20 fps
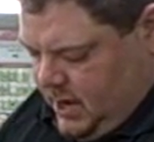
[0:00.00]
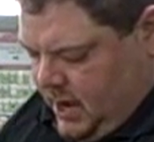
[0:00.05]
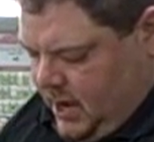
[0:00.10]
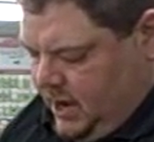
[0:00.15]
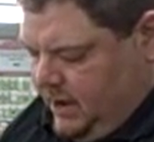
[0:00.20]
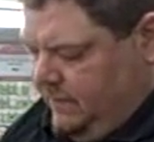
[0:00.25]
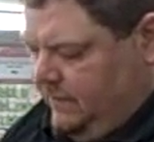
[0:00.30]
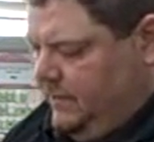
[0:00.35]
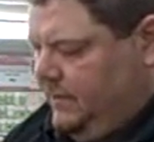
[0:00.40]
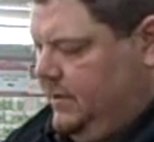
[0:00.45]

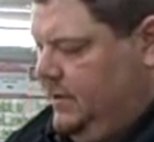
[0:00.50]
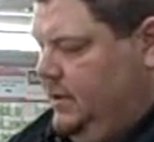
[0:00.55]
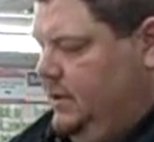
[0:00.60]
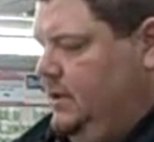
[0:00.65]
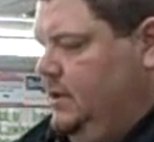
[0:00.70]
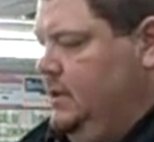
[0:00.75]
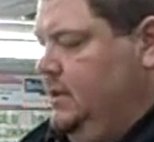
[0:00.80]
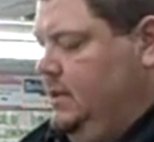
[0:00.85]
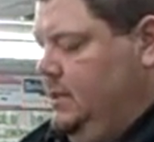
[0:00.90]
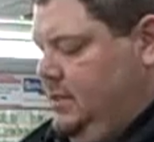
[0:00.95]
of
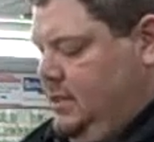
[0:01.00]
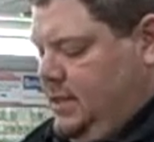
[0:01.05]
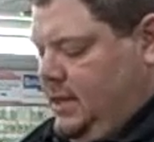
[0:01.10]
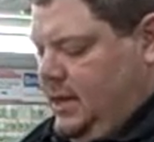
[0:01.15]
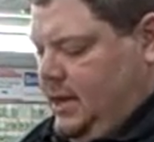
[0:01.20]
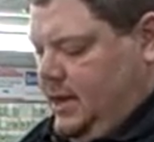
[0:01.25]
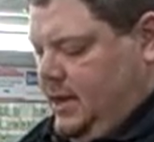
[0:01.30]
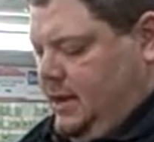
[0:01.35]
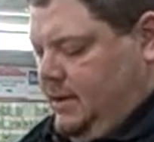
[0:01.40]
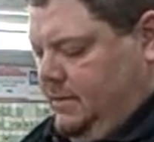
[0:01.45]

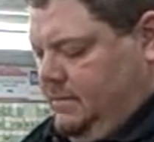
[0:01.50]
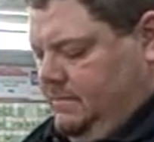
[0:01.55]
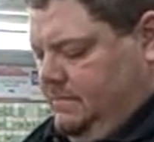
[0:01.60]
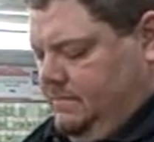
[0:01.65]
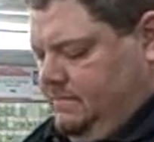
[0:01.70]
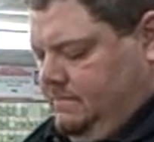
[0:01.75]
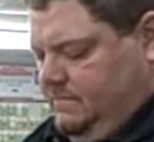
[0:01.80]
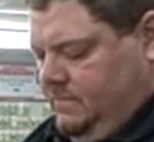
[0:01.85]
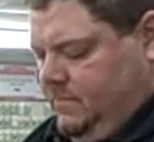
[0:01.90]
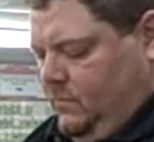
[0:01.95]
the
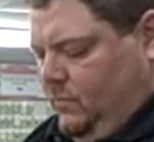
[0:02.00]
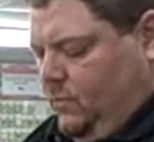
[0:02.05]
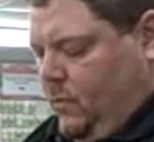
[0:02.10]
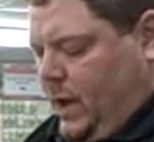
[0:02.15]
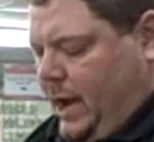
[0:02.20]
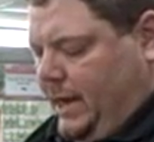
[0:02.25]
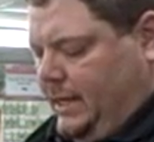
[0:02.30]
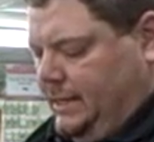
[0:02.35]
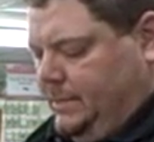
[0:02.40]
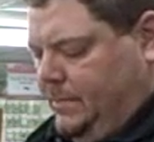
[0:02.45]

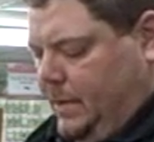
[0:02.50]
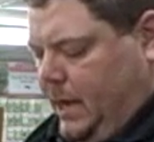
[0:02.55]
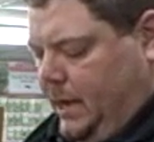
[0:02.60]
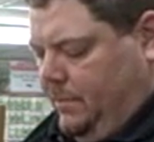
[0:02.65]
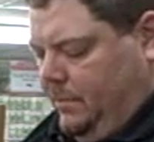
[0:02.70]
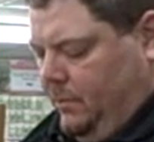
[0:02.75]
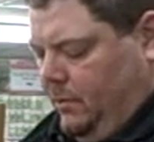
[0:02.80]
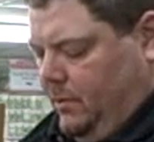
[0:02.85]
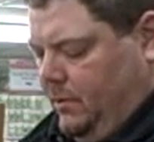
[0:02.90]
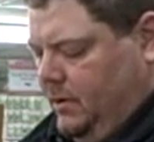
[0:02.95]
wax
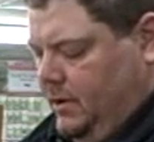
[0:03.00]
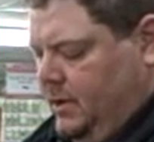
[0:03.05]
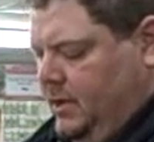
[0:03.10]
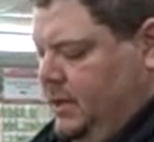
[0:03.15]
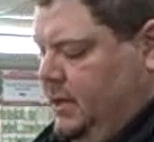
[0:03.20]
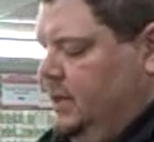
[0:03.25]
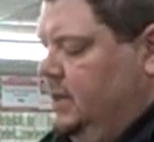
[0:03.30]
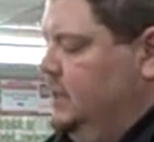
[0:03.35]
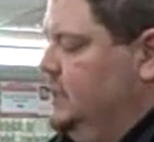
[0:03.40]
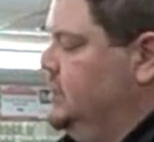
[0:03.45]
paper
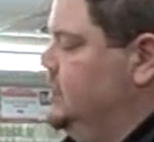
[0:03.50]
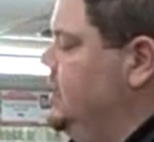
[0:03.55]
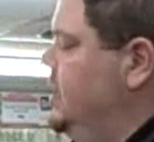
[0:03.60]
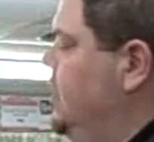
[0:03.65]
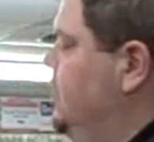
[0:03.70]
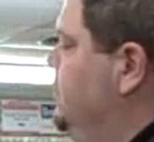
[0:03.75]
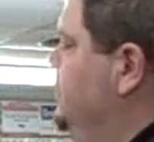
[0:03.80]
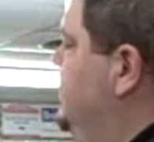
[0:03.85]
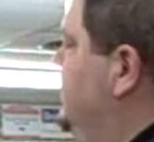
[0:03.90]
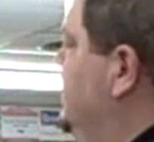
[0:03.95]

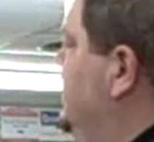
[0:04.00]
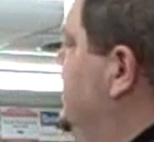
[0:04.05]
so